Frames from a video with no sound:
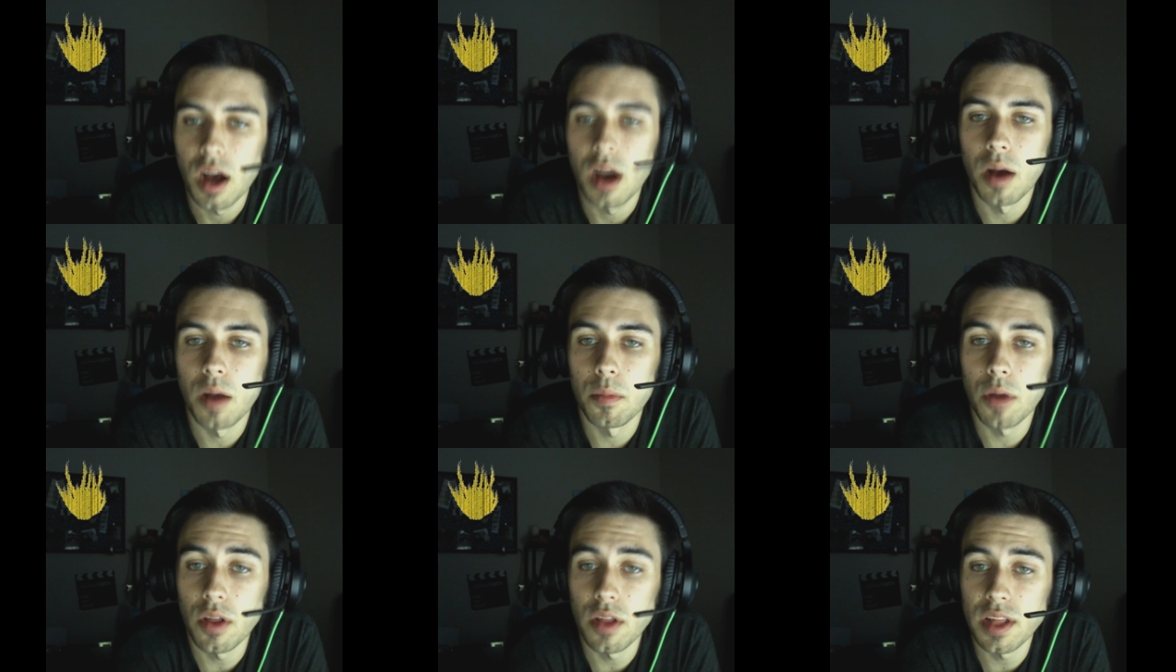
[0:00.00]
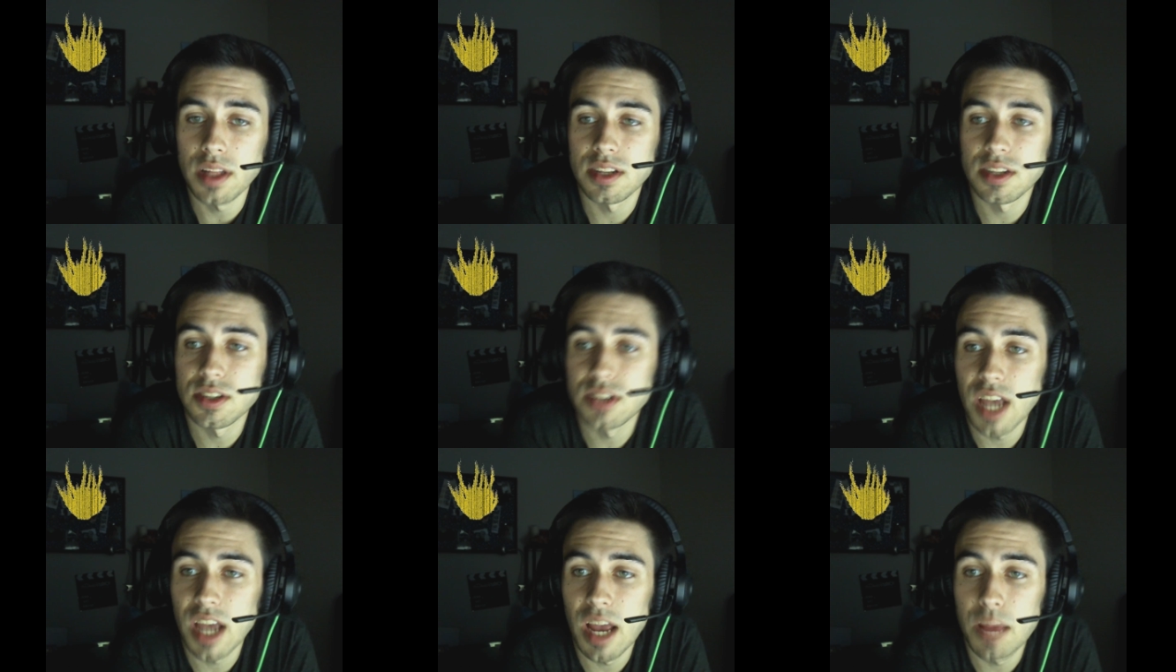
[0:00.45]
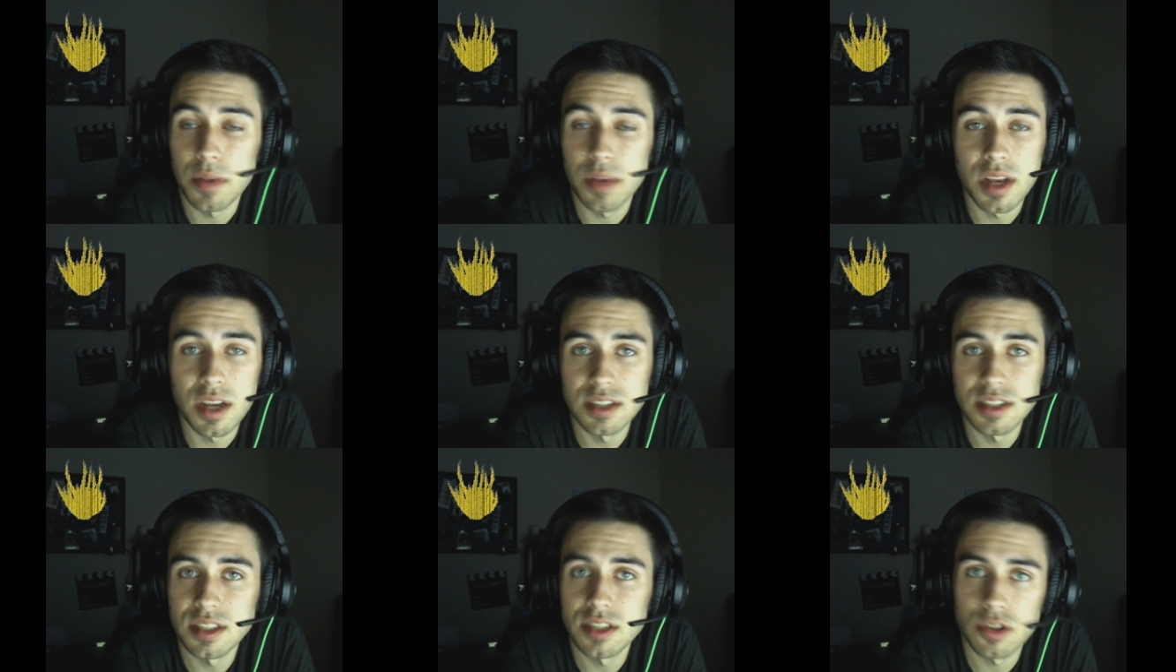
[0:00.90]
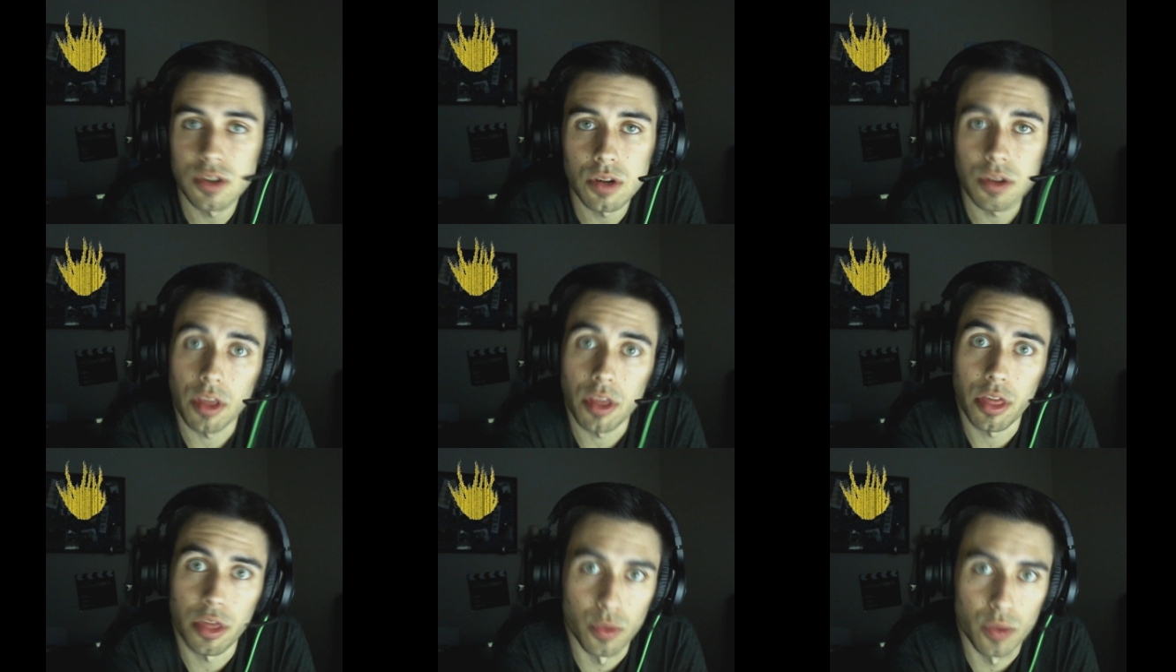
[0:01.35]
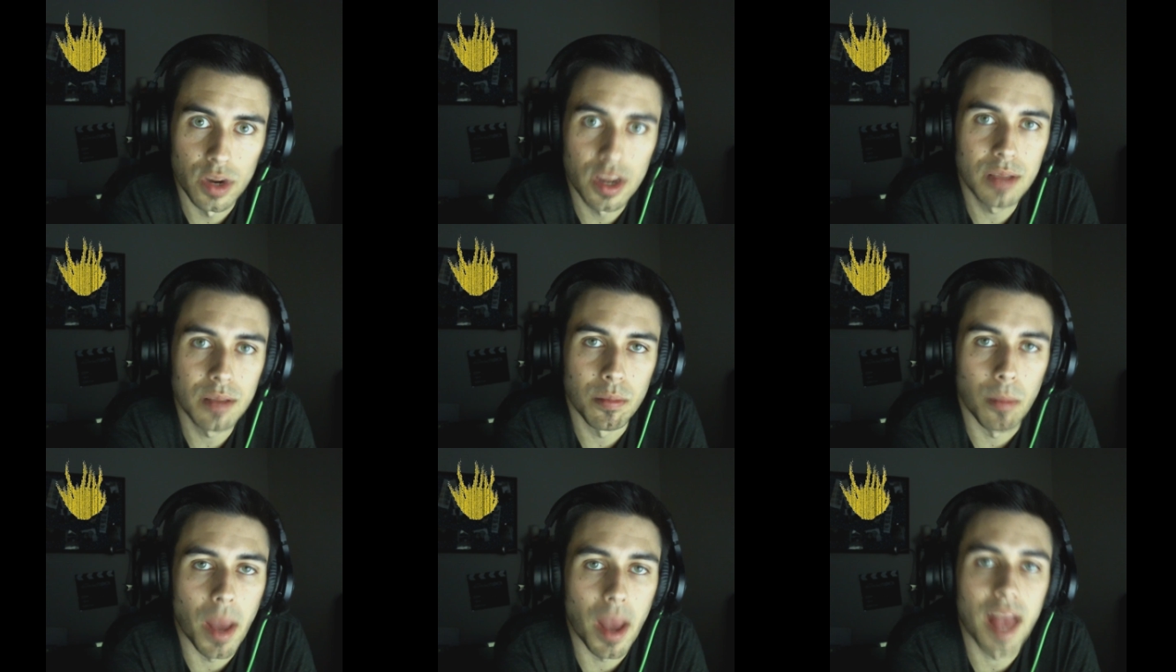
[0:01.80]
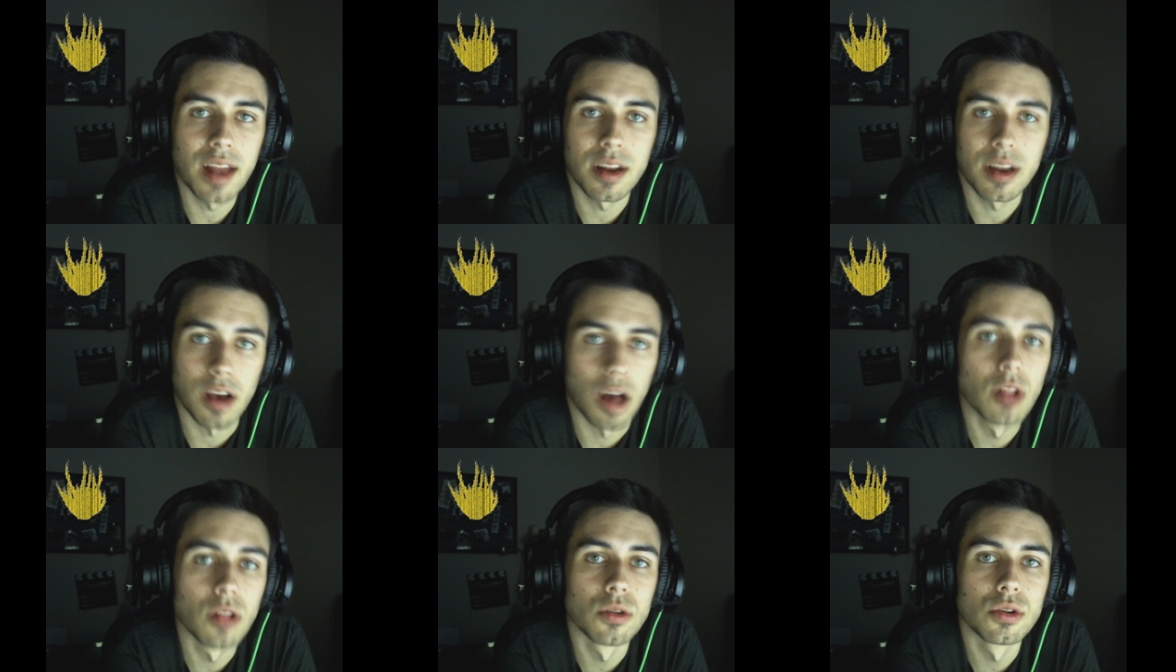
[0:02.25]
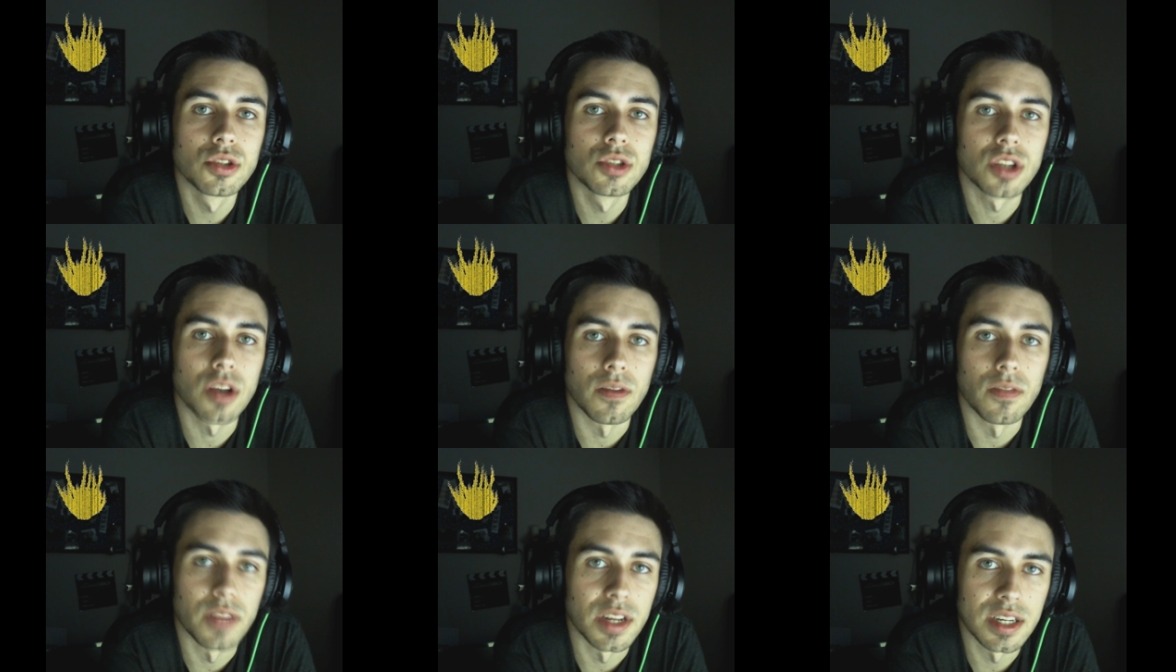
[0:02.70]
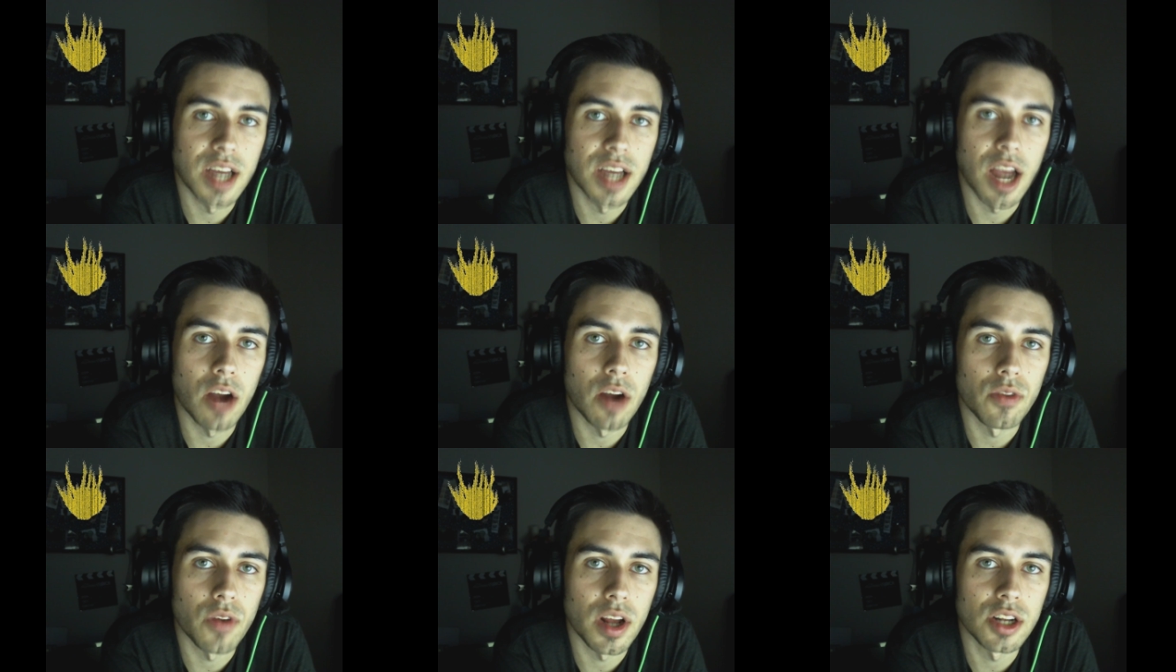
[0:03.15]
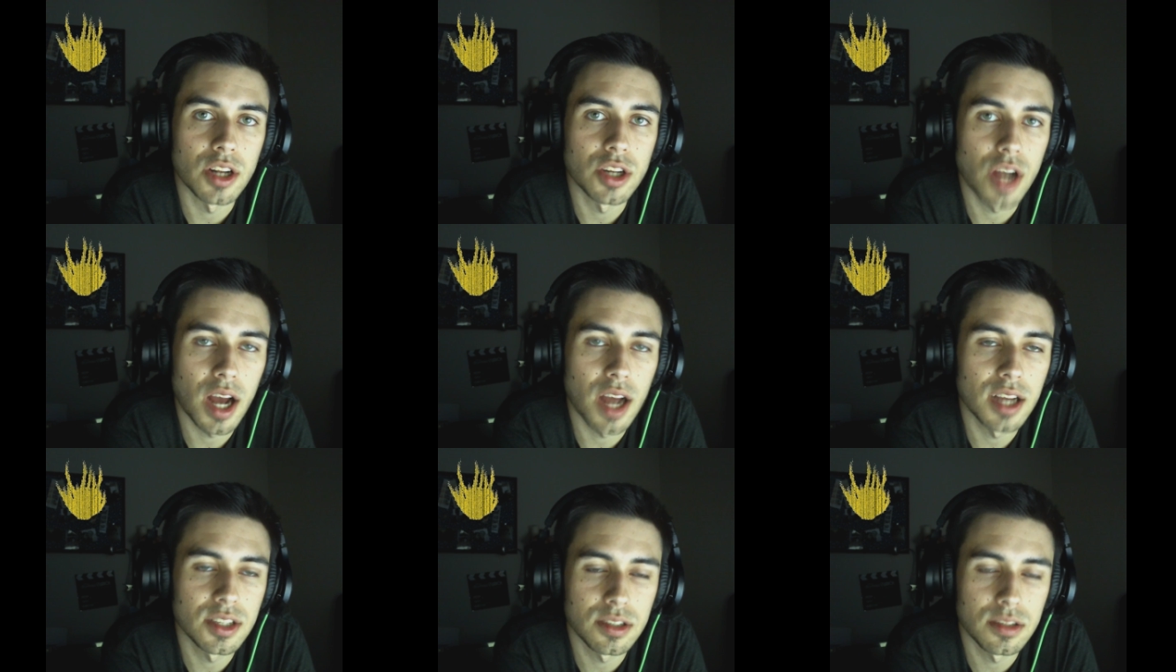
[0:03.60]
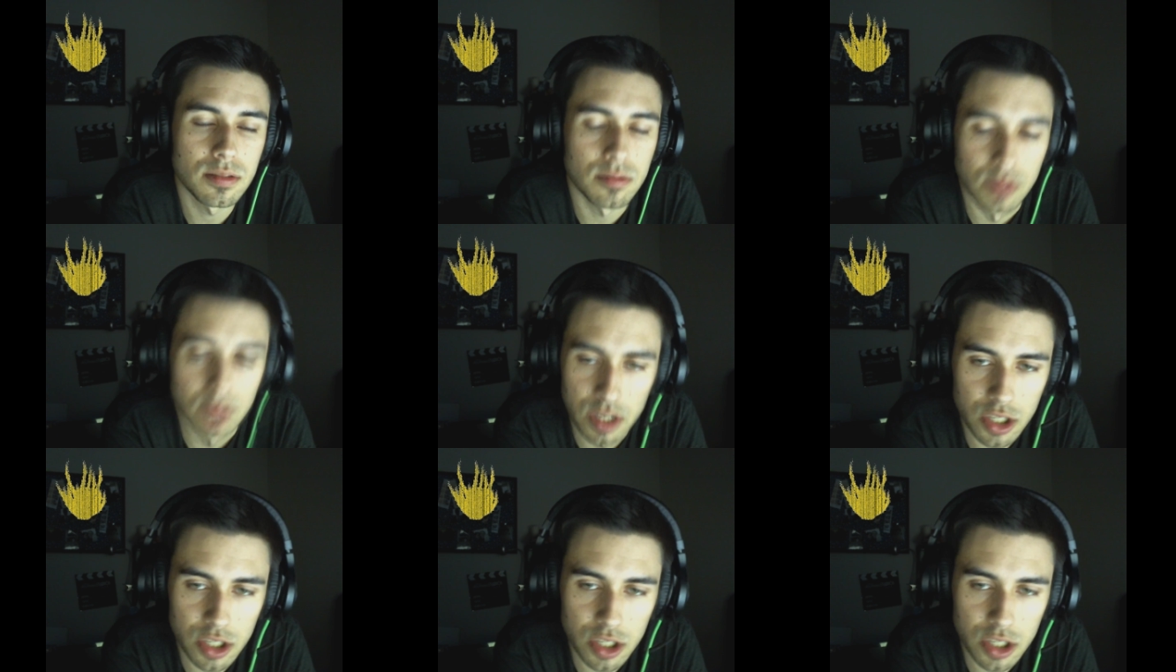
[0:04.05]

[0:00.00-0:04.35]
um, all that to say, because these are the three main colors of the entire franchise,